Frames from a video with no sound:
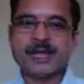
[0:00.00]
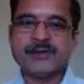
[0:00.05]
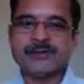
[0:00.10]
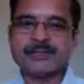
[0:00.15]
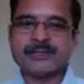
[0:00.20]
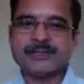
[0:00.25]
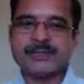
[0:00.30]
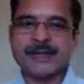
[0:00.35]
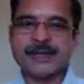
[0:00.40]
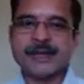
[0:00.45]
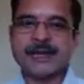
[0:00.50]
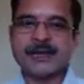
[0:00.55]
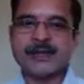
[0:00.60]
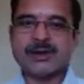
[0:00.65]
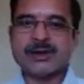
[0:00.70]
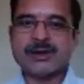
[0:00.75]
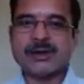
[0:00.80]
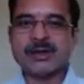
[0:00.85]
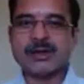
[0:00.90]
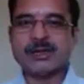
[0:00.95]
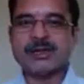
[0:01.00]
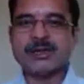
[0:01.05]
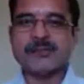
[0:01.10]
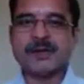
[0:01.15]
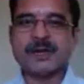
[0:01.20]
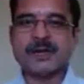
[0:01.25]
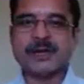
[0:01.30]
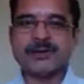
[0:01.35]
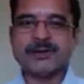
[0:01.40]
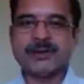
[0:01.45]
Okay, so it
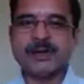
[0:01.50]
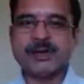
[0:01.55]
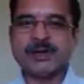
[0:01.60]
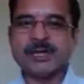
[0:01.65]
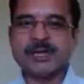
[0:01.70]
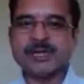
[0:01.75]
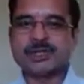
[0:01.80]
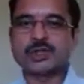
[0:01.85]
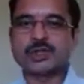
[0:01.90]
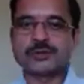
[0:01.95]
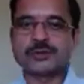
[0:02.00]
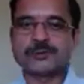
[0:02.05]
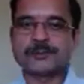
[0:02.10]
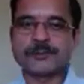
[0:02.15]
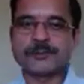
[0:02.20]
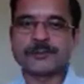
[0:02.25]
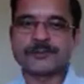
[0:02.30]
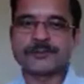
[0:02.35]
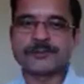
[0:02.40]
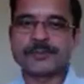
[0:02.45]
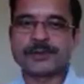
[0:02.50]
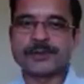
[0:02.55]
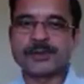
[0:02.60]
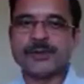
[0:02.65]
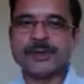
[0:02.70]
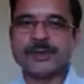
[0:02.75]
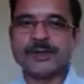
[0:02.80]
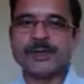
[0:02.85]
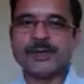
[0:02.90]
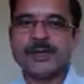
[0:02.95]
is the
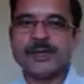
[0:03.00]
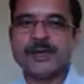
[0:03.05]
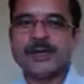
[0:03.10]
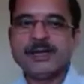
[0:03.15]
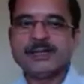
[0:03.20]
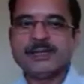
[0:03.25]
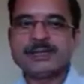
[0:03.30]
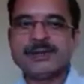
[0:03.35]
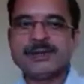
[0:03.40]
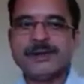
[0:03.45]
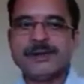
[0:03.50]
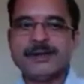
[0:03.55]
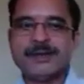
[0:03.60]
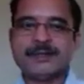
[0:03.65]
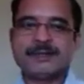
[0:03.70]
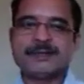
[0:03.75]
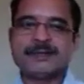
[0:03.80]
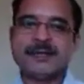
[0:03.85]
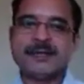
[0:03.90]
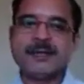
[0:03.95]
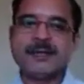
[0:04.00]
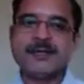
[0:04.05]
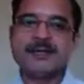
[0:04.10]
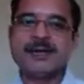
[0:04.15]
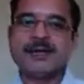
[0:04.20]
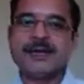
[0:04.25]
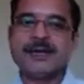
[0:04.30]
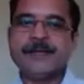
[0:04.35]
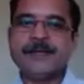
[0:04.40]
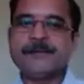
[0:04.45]
deep-seated, these are the deep-seated
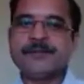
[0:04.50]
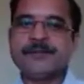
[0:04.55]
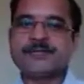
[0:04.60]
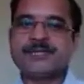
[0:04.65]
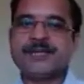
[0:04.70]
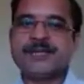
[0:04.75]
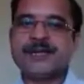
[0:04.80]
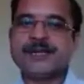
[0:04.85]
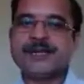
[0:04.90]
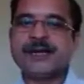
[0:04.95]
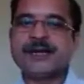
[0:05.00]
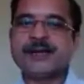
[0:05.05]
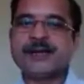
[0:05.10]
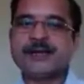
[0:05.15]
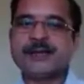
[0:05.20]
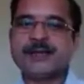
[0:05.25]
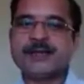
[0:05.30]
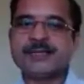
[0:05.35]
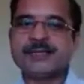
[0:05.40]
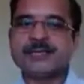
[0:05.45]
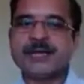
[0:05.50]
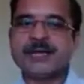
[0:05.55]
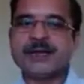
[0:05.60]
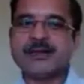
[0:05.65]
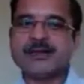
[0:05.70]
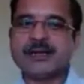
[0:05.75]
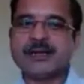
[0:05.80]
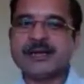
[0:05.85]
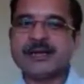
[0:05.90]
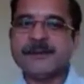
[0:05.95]
electrodes
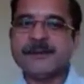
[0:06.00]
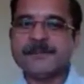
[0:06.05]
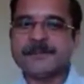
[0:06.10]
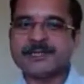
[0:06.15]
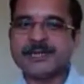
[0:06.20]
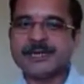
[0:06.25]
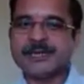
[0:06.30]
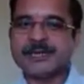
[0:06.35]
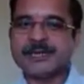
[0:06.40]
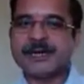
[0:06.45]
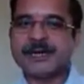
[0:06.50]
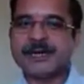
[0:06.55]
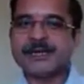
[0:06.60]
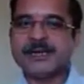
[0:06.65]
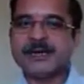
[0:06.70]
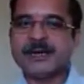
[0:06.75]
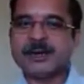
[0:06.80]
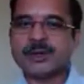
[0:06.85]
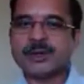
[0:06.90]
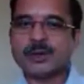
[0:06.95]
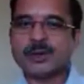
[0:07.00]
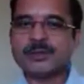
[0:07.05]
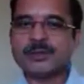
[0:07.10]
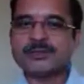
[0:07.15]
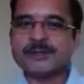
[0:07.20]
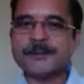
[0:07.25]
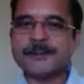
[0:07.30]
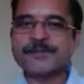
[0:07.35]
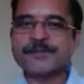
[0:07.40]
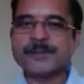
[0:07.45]
indicate the electric potential
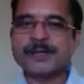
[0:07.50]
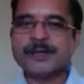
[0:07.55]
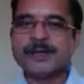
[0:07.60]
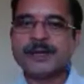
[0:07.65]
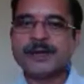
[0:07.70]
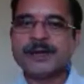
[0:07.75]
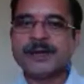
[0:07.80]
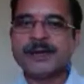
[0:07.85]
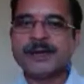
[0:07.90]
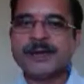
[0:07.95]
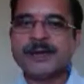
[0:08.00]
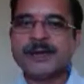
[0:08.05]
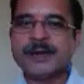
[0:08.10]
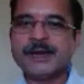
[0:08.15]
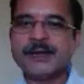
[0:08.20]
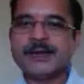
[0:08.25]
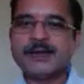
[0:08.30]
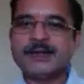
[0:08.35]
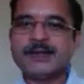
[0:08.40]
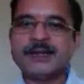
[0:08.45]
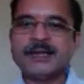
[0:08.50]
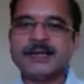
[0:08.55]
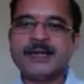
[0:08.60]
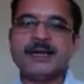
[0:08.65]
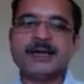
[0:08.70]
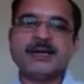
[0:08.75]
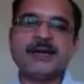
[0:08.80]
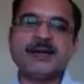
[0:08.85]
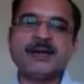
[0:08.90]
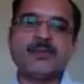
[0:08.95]
difference
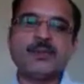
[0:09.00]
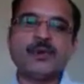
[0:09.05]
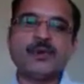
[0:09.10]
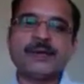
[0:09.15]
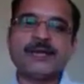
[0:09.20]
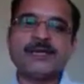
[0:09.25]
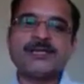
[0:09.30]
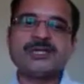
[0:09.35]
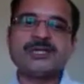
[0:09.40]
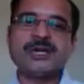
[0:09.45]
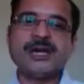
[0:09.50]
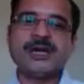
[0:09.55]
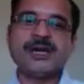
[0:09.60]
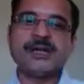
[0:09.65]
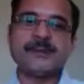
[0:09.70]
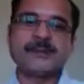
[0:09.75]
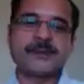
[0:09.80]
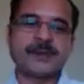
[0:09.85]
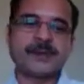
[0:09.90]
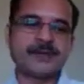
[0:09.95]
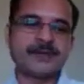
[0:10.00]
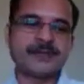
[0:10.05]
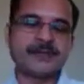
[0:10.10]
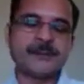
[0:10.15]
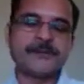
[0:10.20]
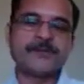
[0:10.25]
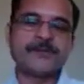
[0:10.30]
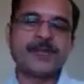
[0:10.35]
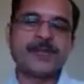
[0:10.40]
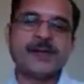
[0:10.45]
arising inside the live tissue
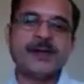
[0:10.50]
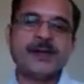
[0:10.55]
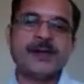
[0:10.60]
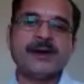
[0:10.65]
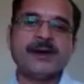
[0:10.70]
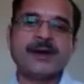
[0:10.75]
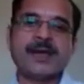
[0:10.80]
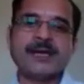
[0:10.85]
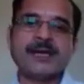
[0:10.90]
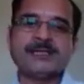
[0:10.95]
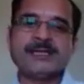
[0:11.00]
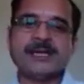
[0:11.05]
or a cell.